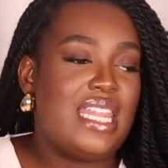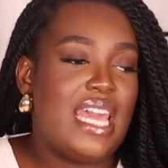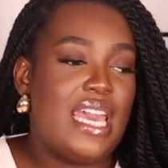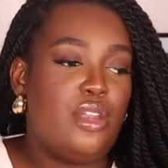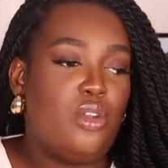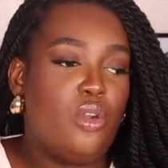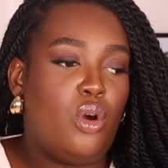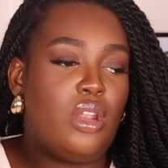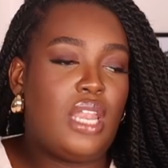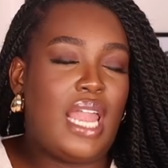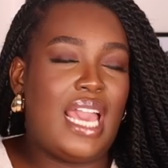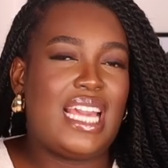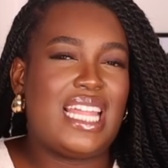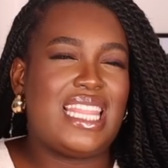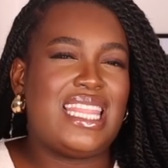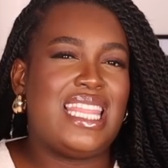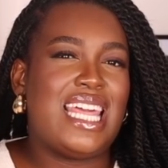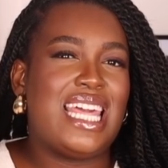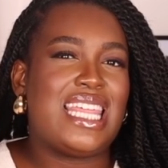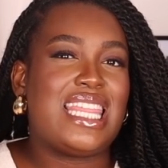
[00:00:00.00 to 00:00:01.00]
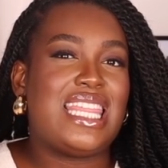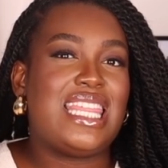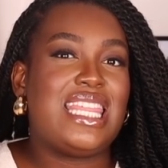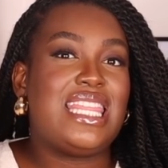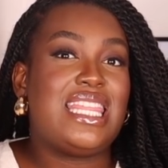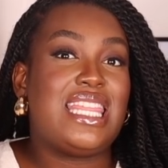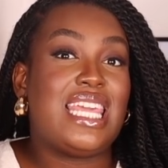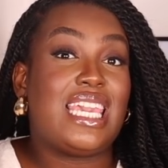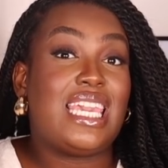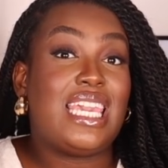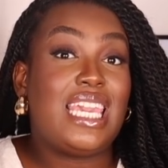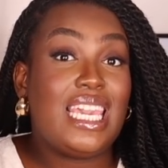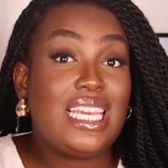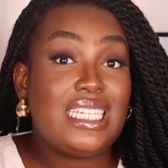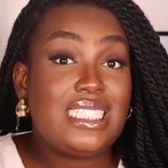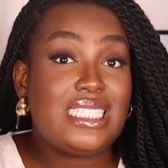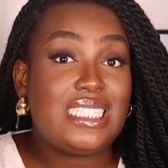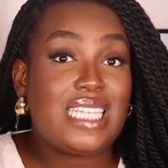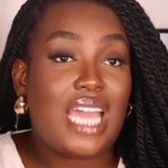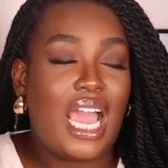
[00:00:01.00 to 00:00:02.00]
They're not like the
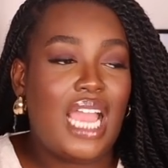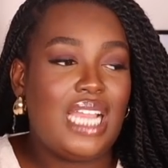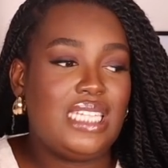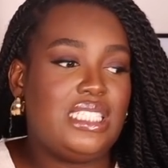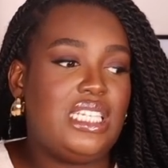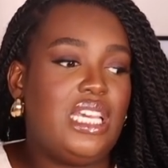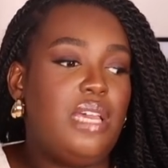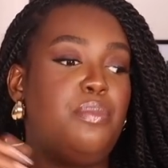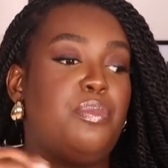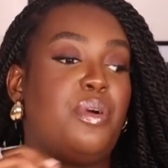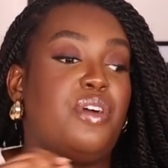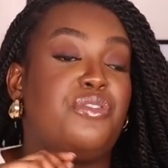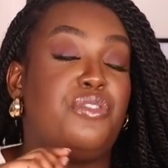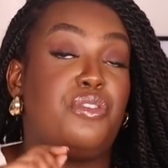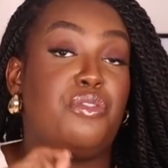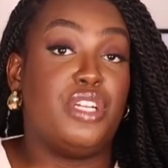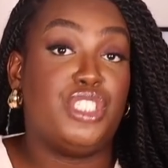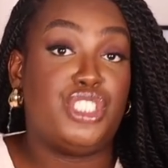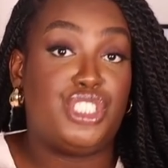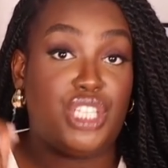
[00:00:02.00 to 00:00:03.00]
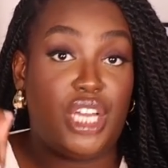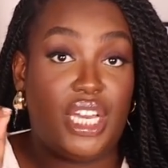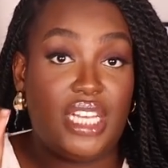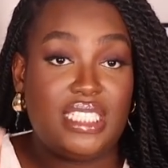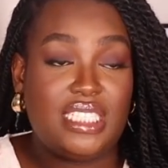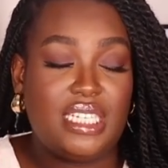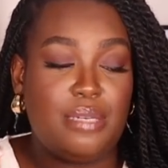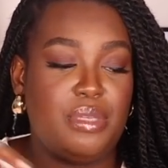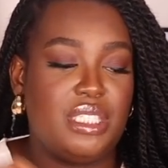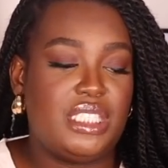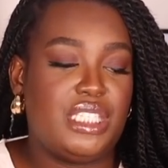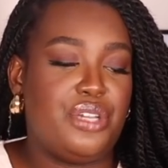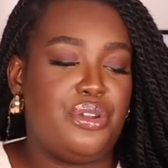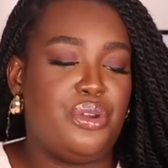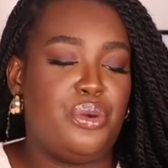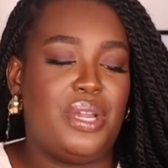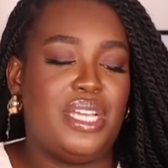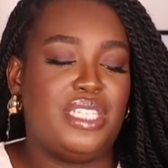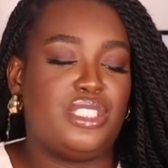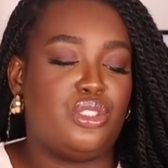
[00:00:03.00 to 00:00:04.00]
thickest item, but for a jersey
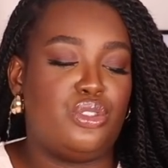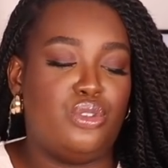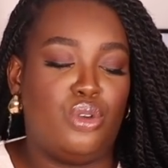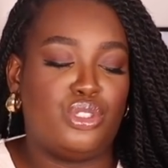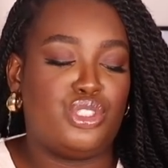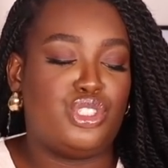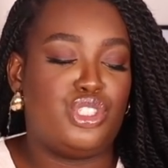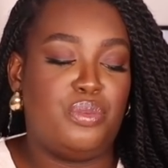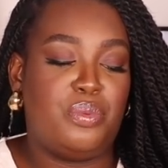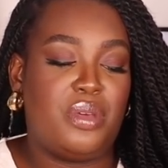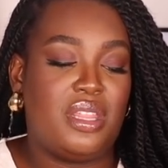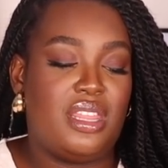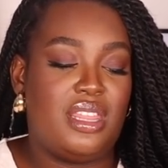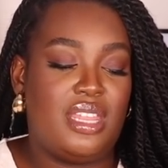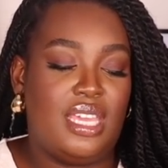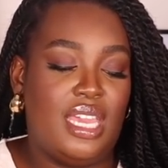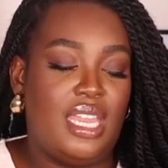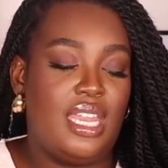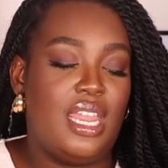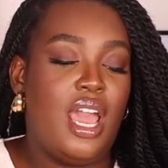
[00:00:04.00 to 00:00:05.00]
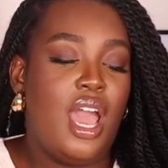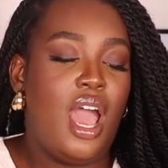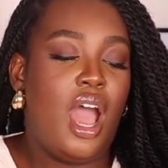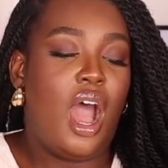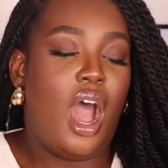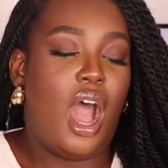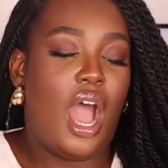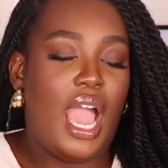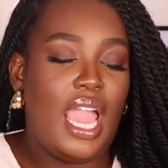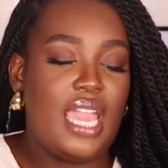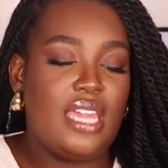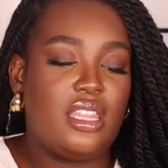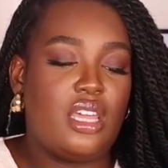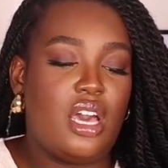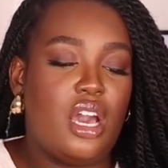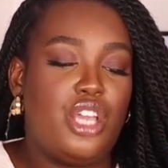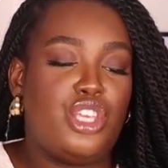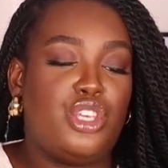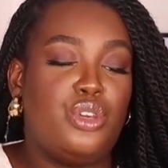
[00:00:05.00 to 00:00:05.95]
material, it's not super thin either.